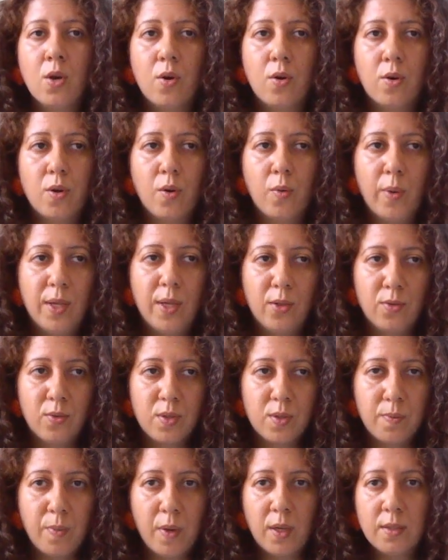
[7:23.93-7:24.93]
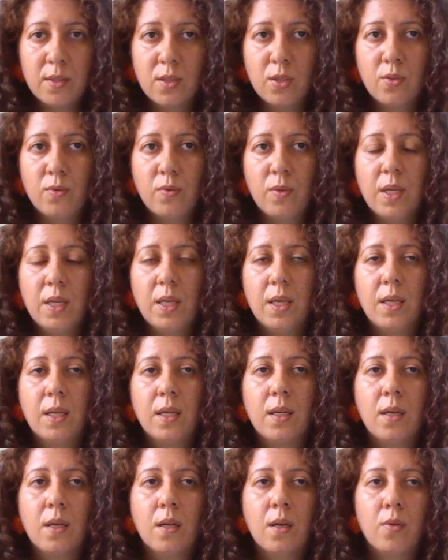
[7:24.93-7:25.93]
or a way to respond to
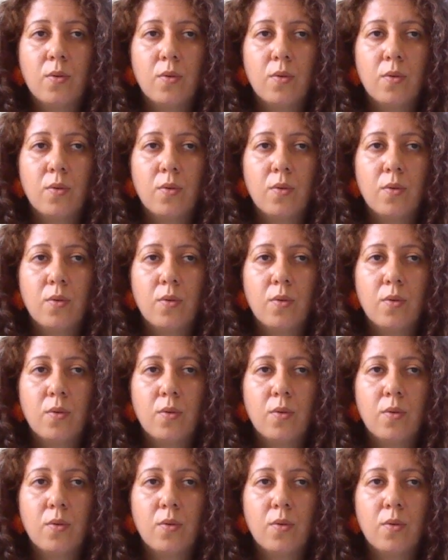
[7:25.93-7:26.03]
greeting,